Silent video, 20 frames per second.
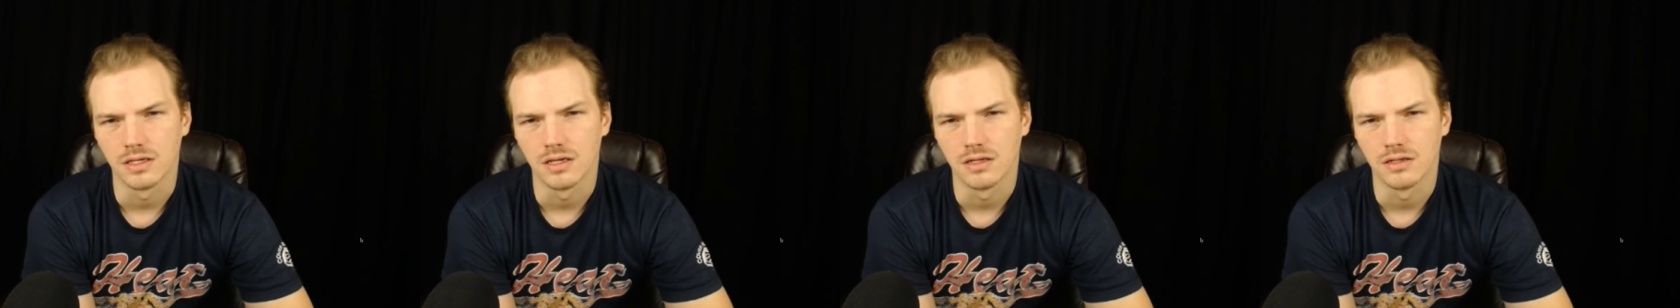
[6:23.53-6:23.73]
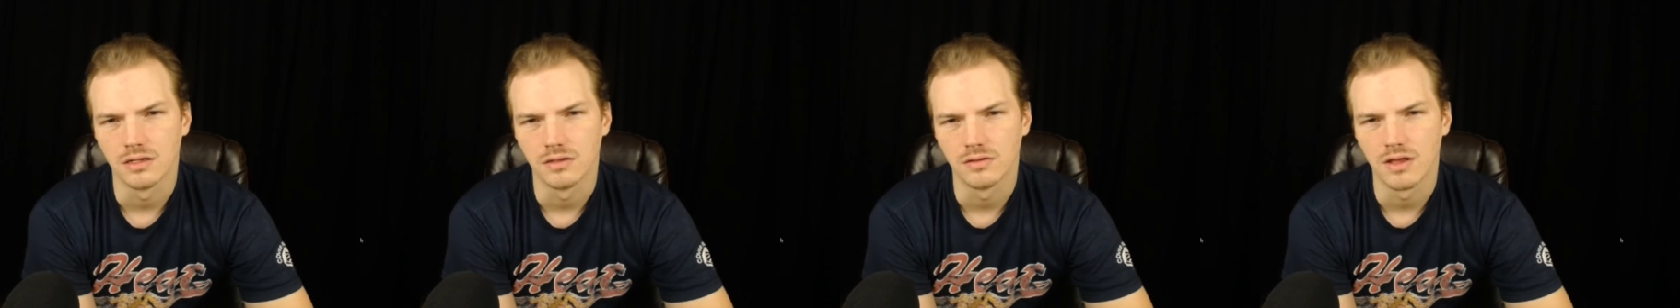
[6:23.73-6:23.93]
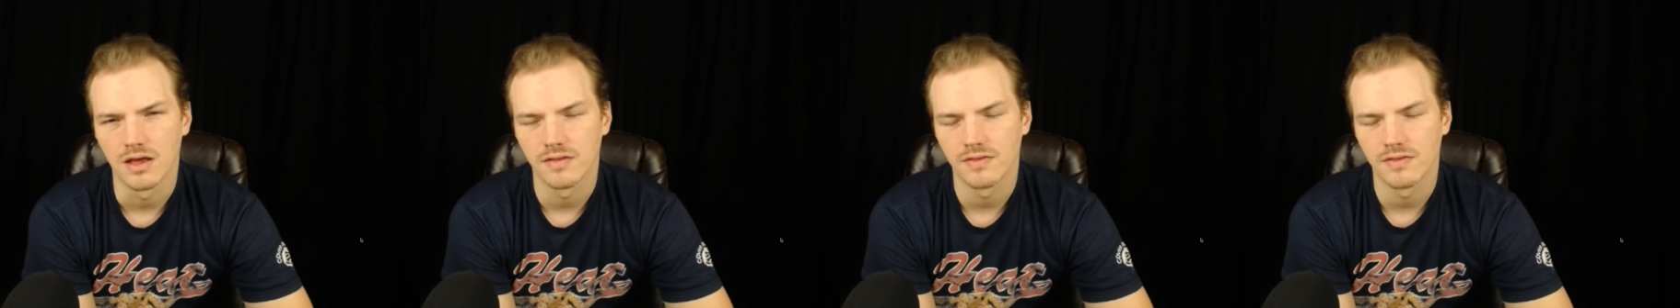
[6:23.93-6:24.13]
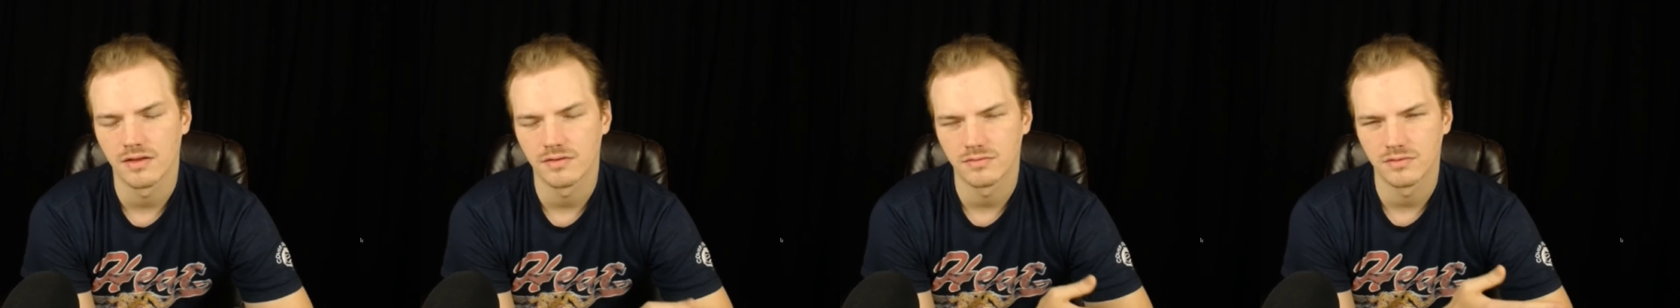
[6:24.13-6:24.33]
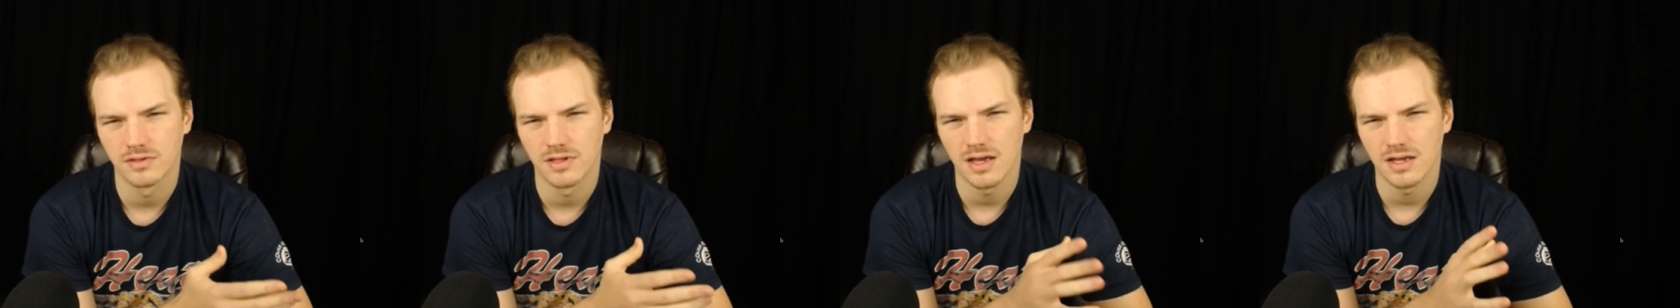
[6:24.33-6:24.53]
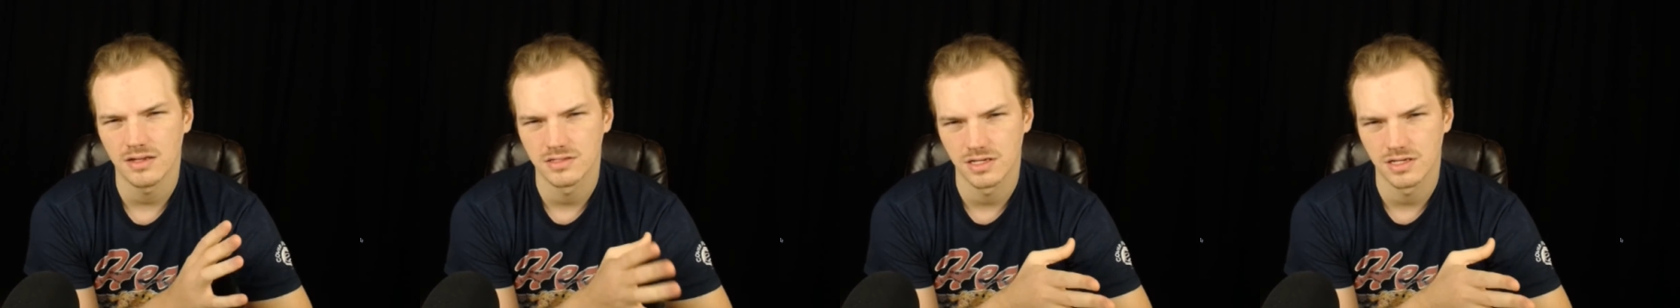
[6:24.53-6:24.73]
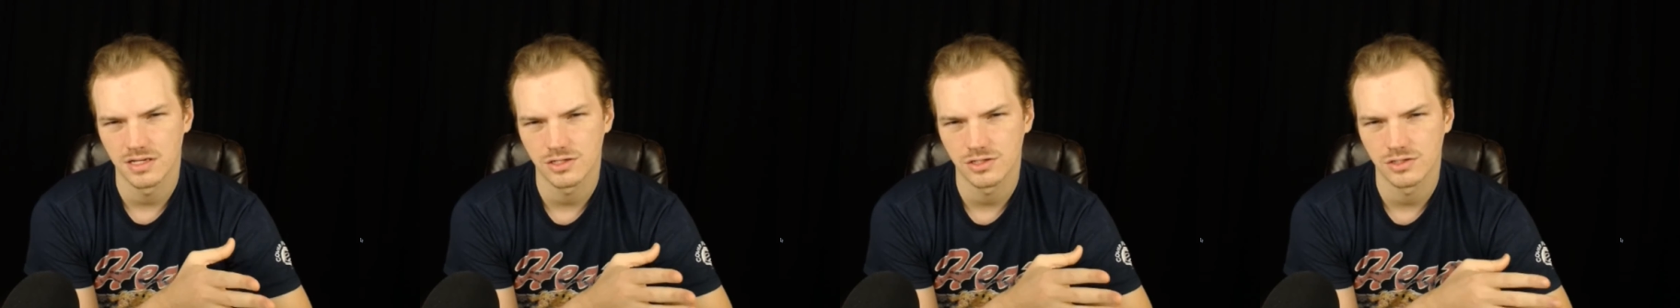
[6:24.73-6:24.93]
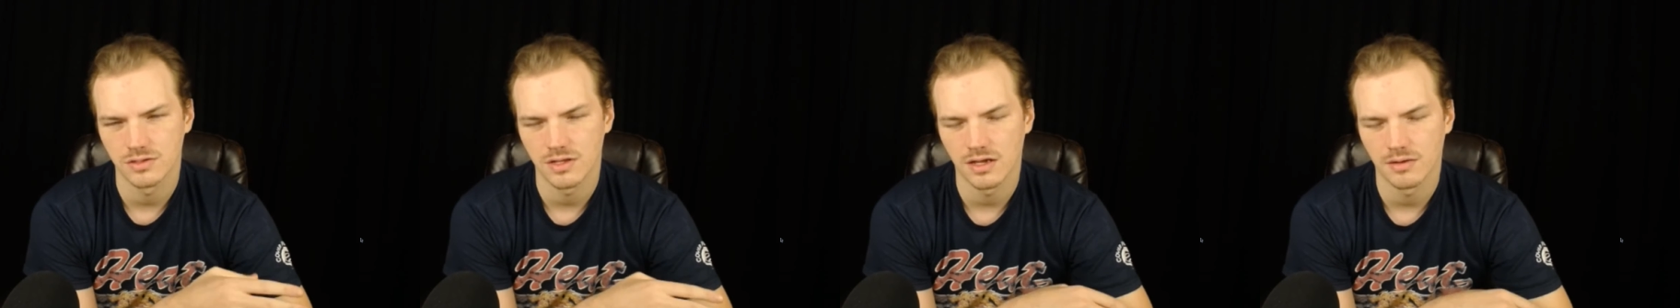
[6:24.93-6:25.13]
And
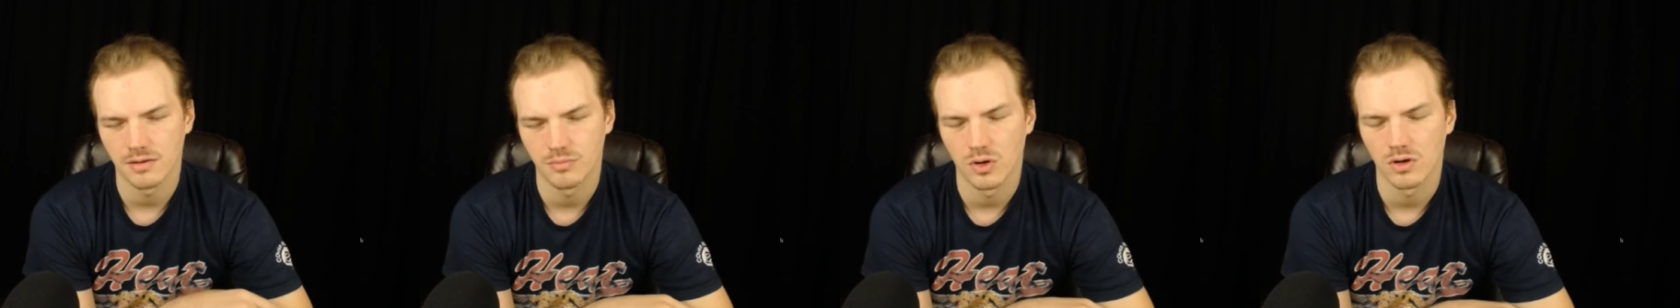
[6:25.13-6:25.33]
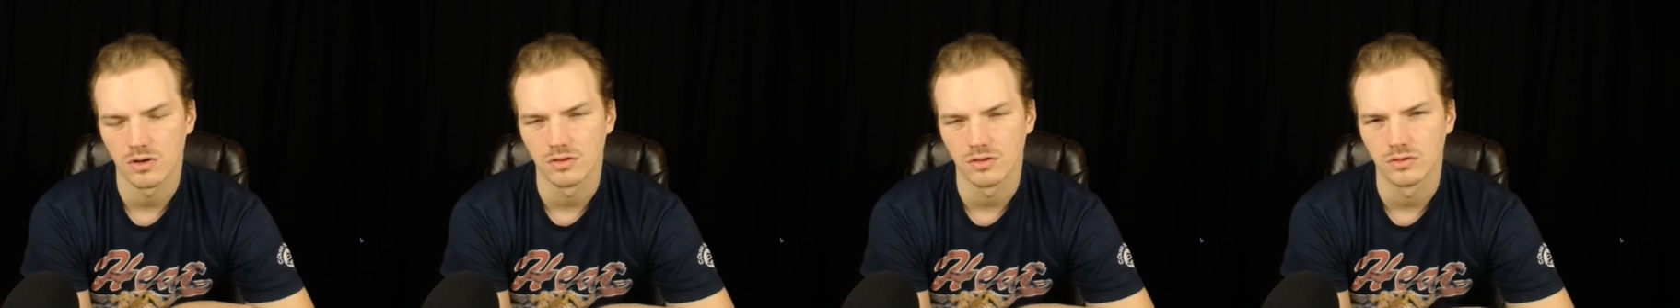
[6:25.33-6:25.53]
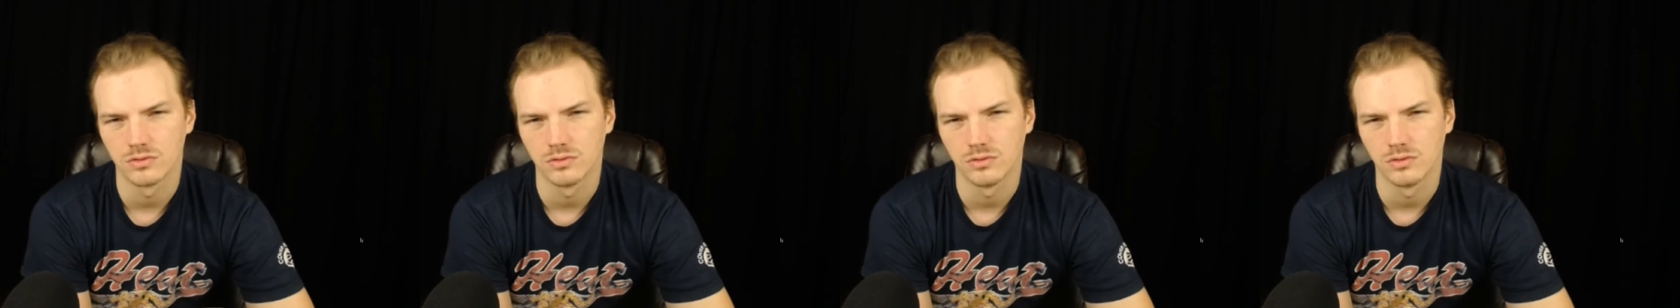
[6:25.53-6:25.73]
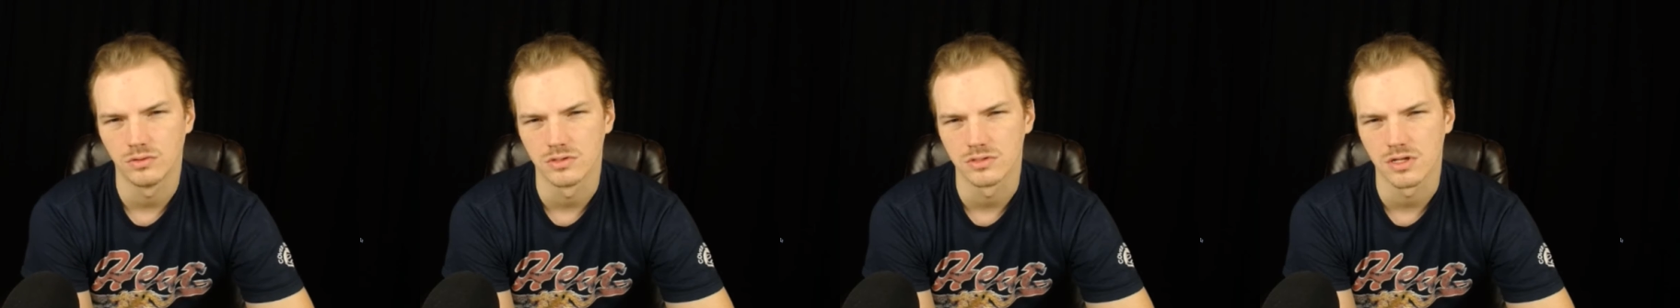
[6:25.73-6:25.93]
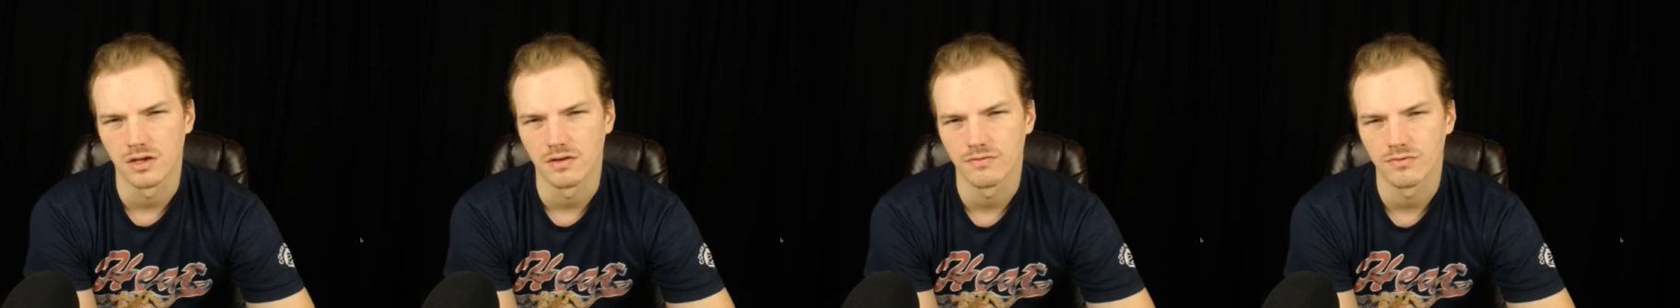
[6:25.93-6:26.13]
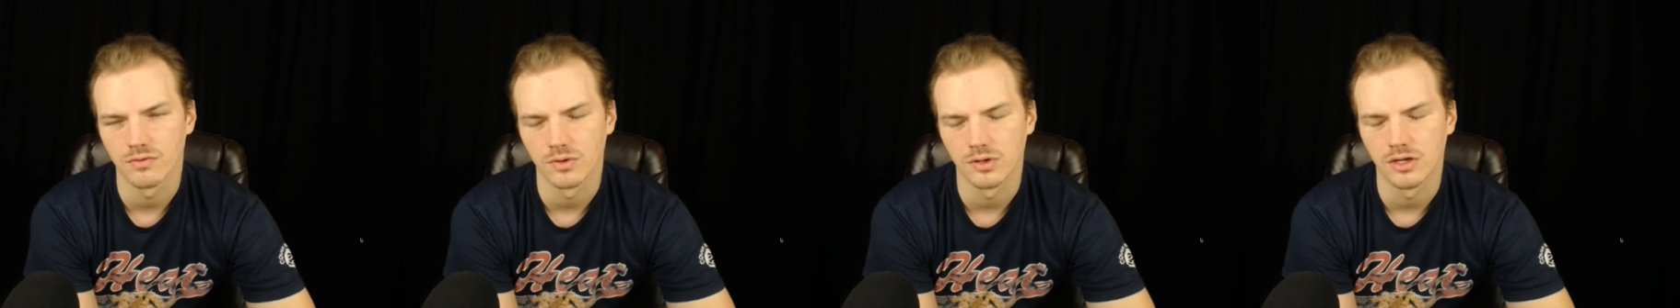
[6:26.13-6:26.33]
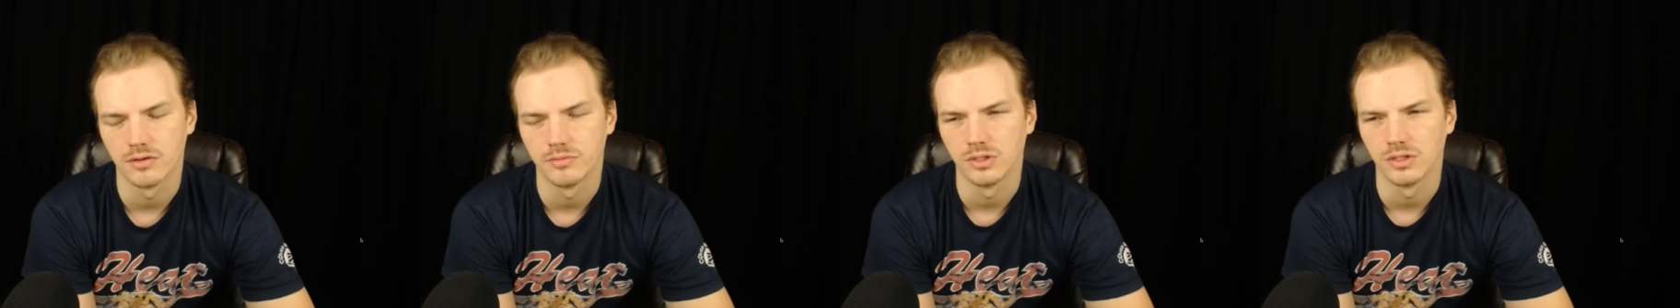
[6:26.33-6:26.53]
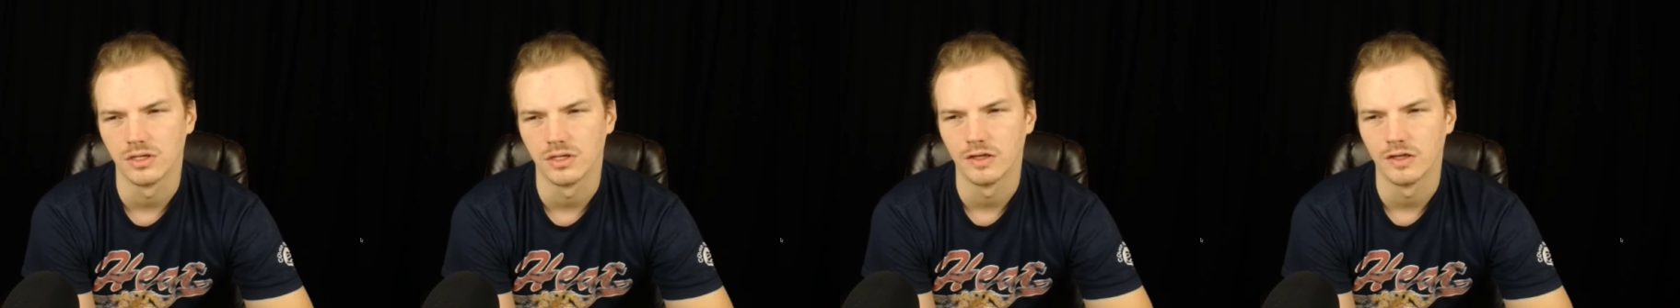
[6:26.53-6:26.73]
that part of the tool is not free, I
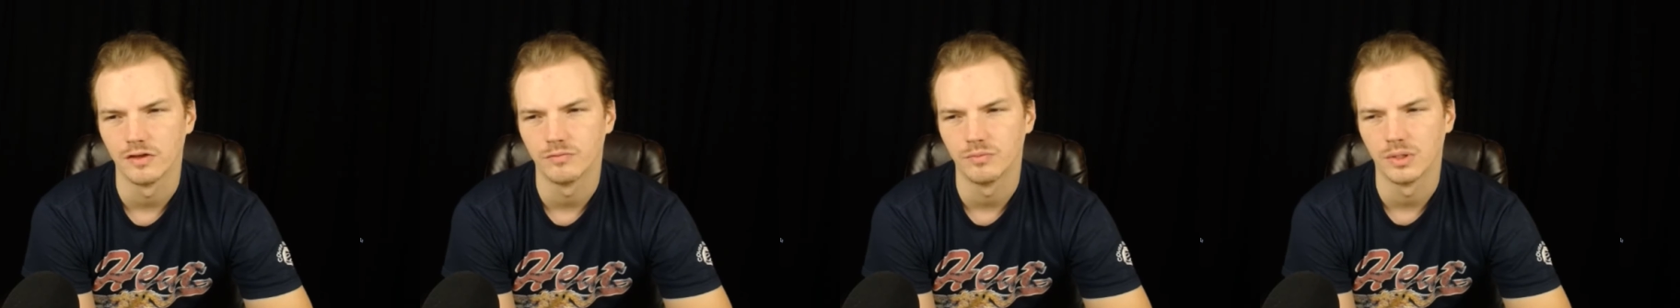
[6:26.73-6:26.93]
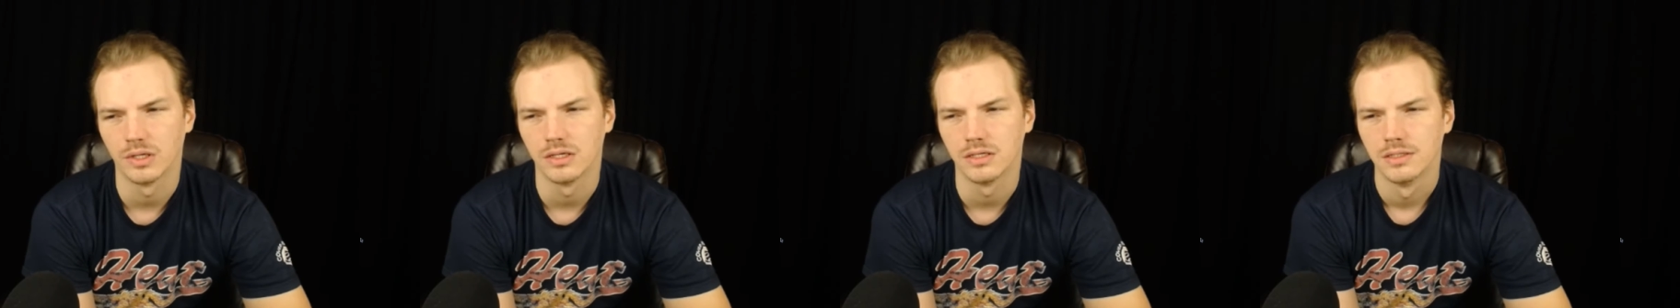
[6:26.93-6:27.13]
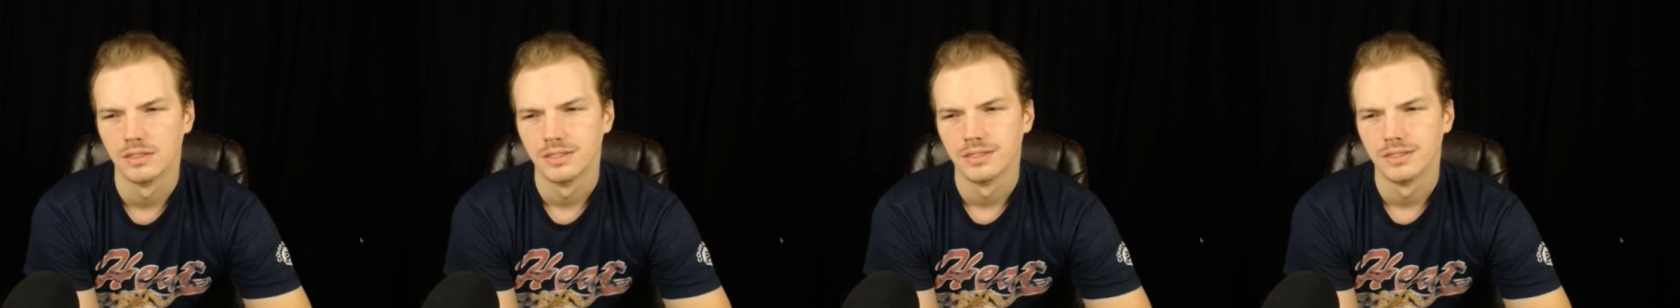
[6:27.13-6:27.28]
believe, but